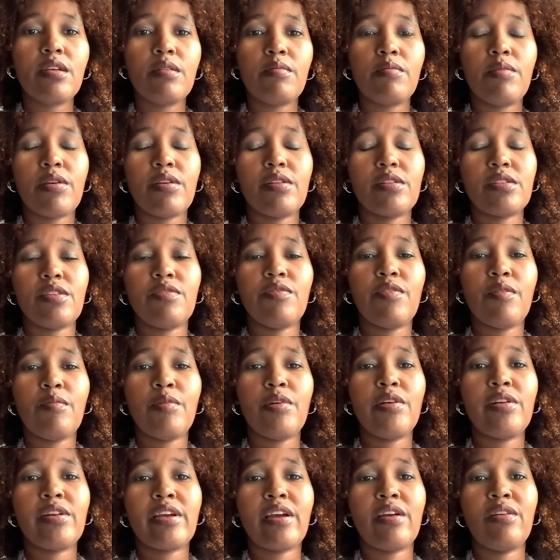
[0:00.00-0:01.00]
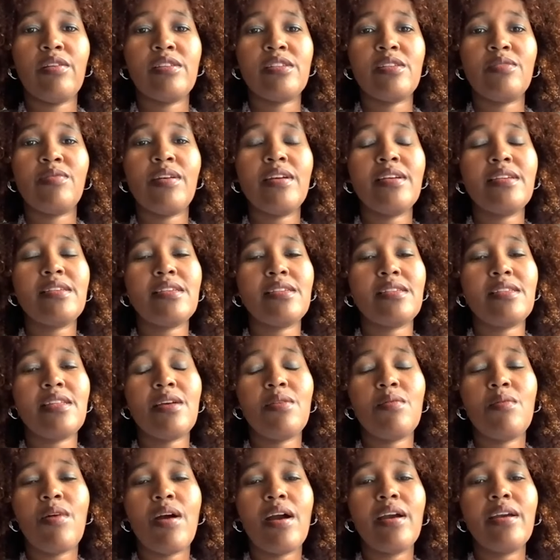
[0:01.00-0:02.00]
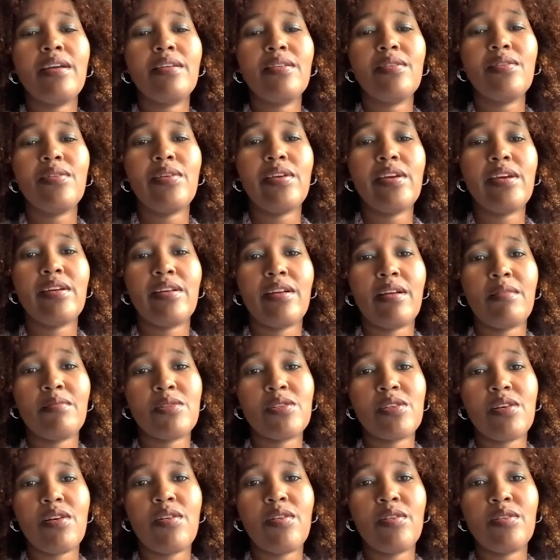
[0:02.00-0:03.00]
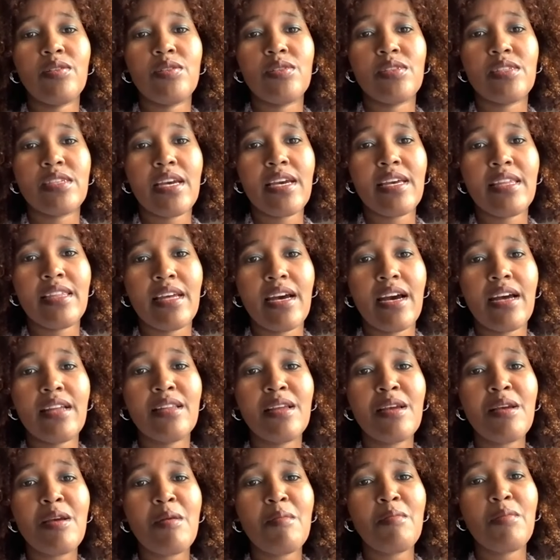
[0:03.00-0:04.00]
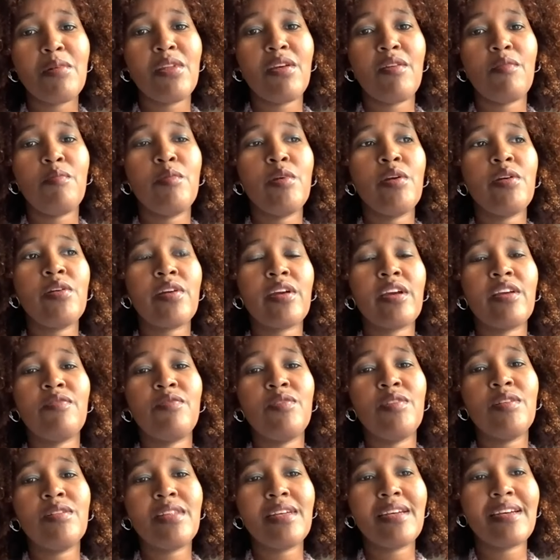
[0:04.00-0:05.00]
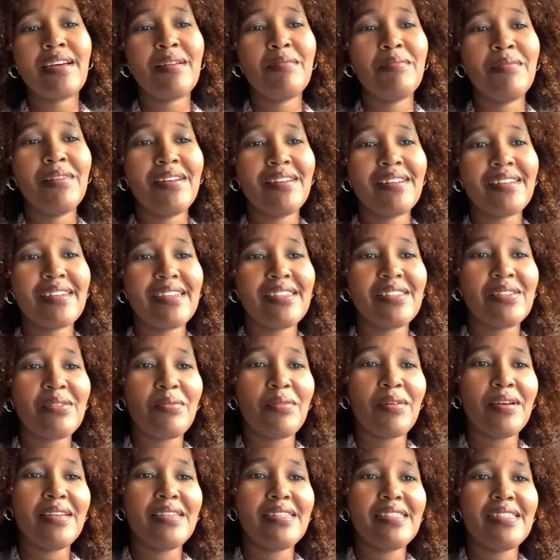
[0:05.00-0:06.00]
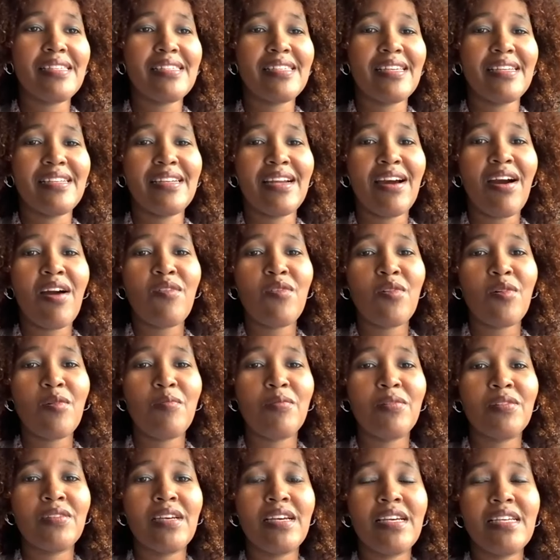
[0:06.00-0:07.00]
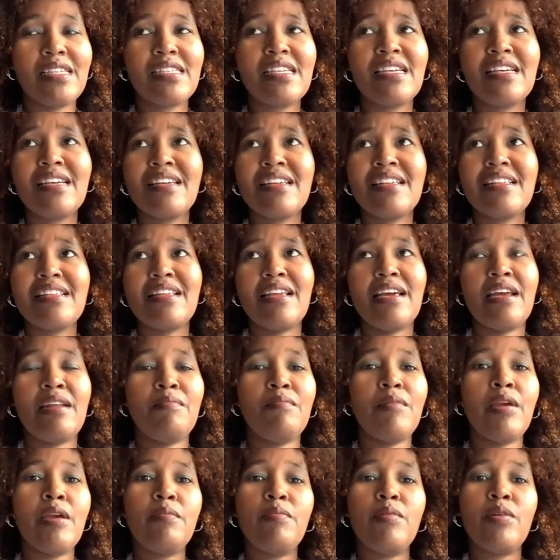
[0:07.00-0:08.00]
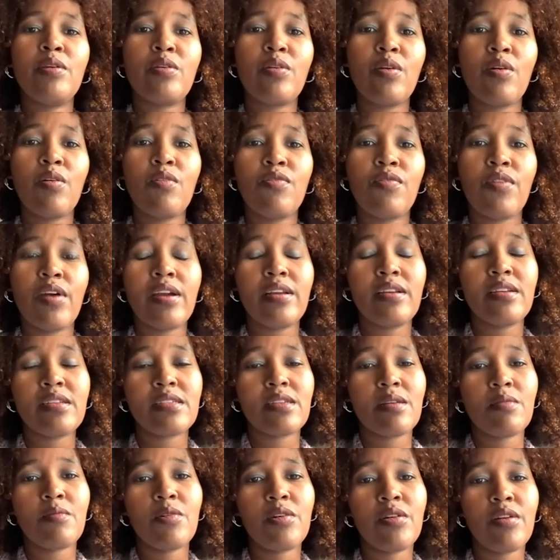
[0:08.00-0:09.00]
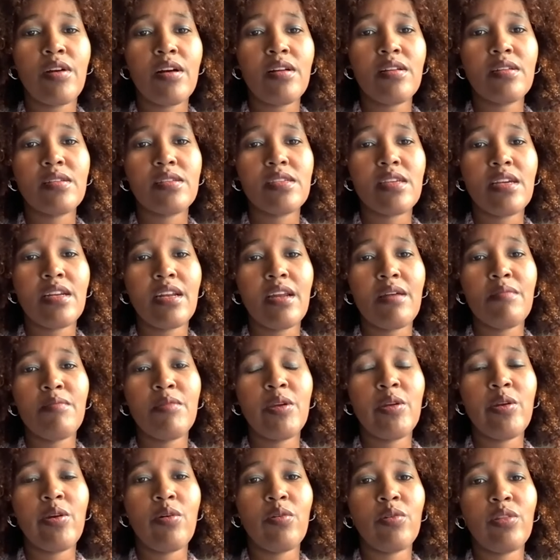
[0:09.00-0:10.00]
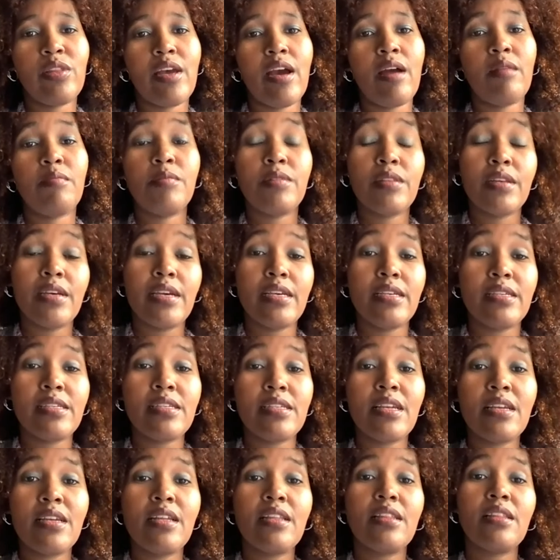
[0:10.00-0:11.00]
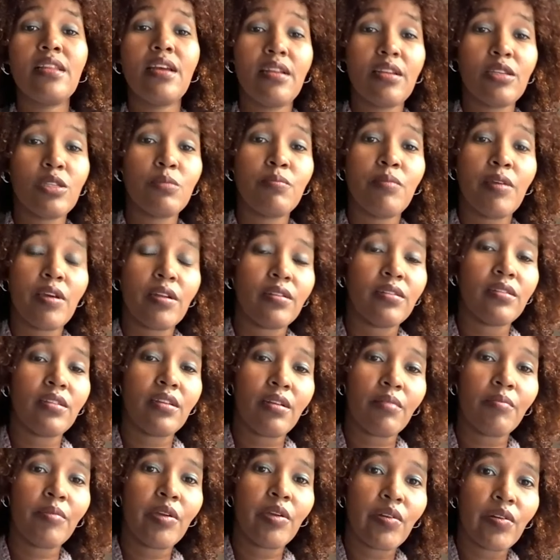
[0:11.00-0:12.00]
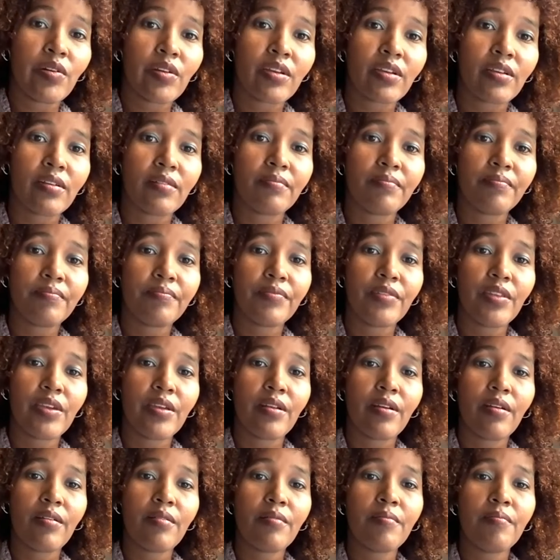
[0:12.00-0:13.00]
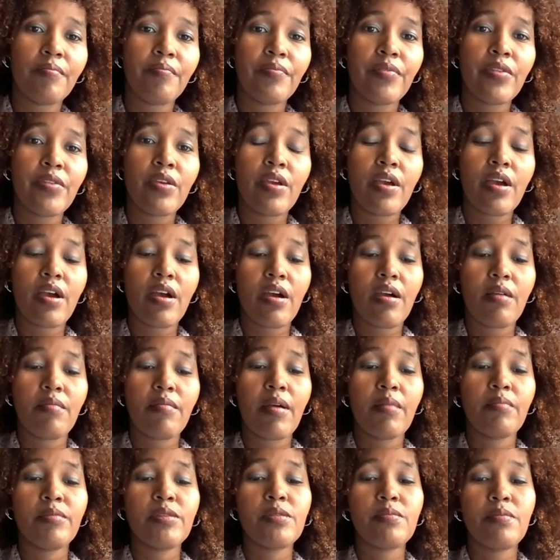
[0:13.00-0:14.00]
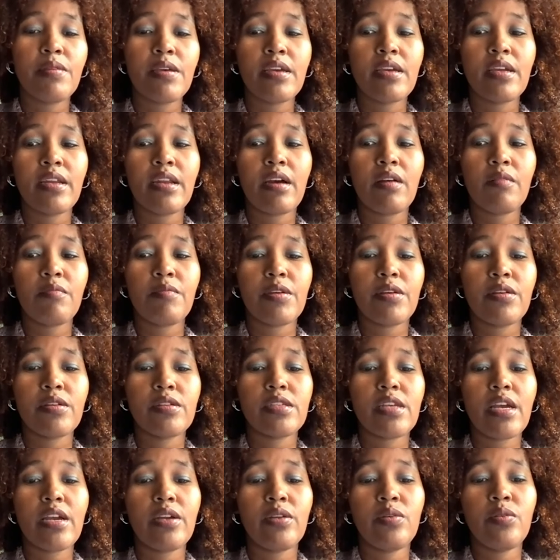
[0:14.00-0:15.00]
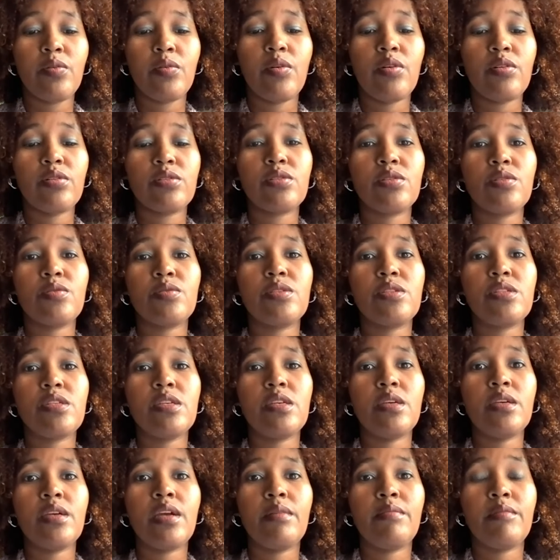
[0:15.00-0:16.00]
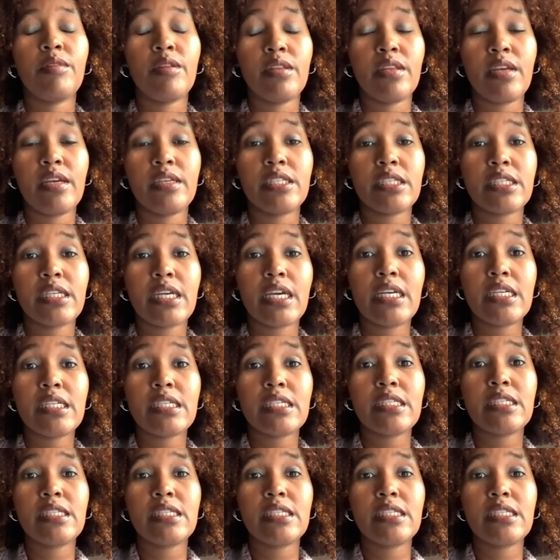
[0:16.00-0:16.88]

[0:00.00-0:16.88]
Because if America is racist, then why are you here? I'm sorry to say that. But America, if you think America is racist, an awful place, then maybe go find it somewhere else and let me know that place that is better than America, you know? I'm speaking out because I do also see, I'm in the education